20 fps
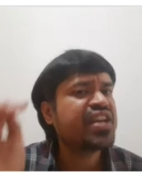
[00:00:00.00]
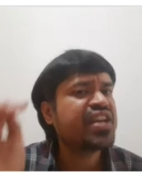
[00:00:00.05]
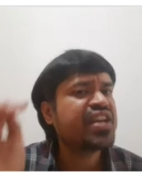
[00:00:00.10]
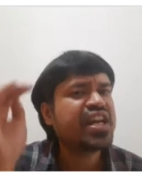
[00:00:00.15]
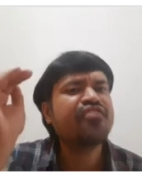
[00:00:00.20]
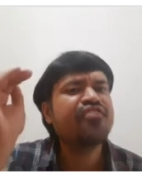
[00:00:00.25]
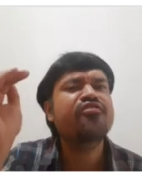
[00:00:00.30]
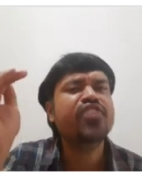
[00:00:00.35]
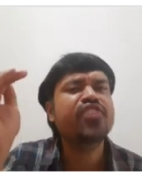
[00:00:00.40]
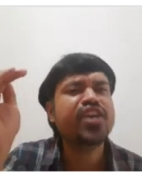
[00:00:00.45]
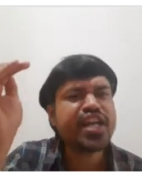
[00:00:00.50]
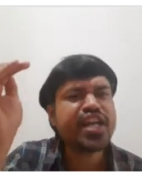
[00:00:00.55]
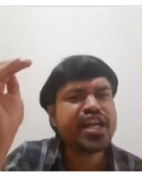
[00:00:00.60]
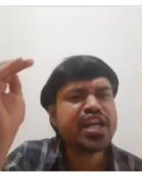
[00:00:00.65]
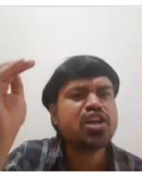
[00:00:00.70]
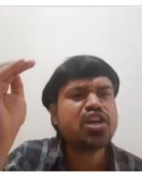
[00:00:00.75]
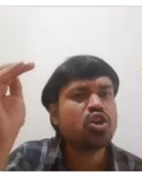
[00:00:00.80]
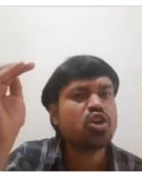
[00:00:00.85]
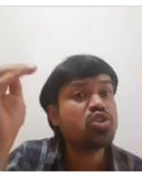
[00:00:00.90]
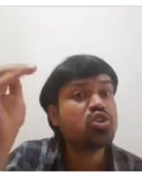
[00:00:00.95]
a
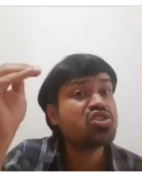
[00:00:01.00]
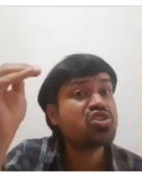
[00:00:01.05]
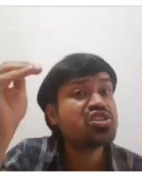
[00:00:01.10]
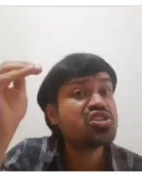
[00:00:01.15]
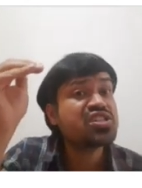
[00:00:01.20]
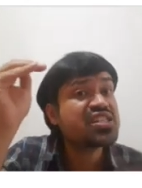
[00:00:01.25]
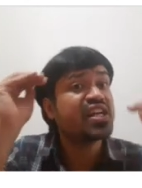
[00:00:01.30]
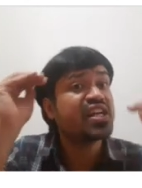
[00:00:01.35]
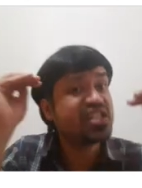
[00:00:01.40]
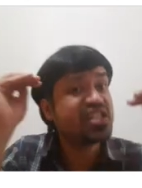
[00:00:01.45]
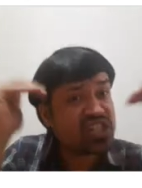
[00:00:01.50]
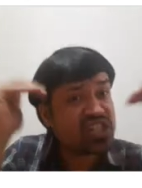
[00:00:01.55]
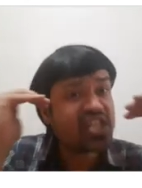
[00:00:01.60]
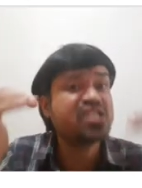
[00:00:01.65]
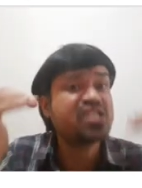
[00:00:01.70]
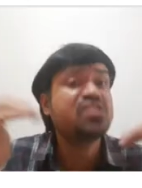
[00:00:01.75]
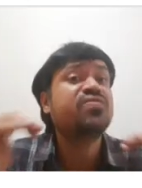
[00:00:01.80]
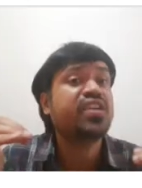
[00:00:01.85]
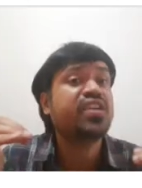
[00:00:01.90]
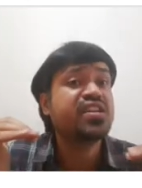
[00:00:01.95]
very low searches,
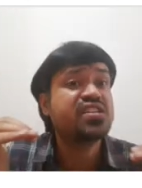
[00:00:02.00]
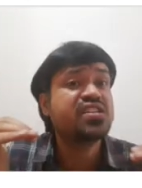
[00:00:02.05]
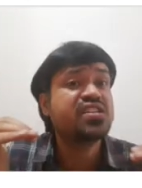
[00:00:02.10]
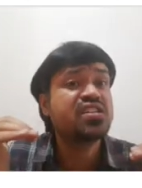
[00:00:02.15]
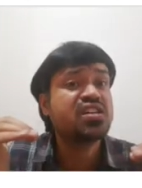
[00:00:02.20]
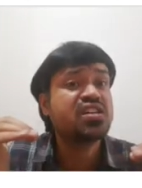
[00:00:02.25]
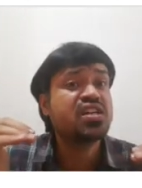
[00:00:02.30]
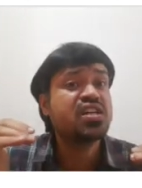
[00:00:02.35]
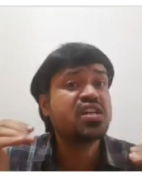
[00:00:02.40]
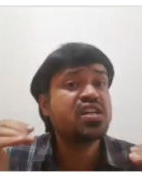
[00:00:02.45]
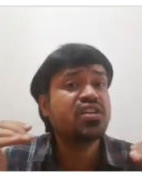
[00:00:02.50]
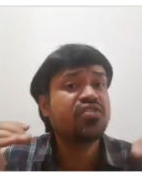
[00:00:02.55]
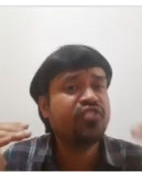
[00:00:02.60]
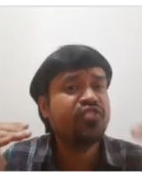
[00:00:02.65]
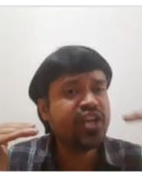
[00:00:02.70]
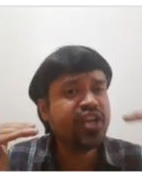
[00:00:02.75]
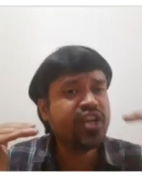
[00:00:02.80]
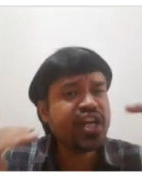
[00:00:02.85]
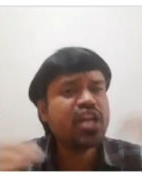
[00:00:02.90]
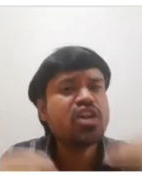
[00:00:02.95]
friends.
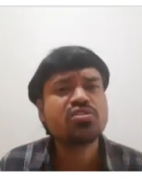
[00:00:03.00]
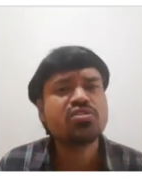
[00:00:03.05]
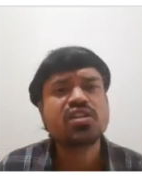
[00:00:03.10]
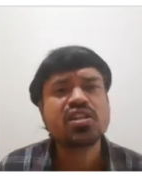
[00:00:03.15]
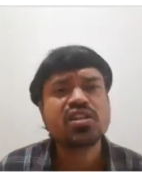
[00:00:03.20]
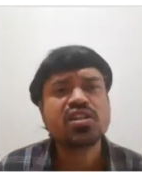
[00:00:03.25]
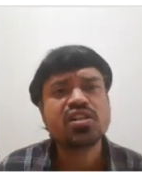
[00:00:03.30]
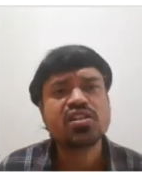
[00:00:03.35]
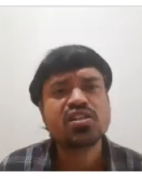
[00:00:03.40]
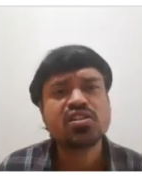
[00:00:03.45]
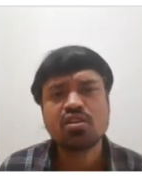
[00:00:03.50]
Very low searches.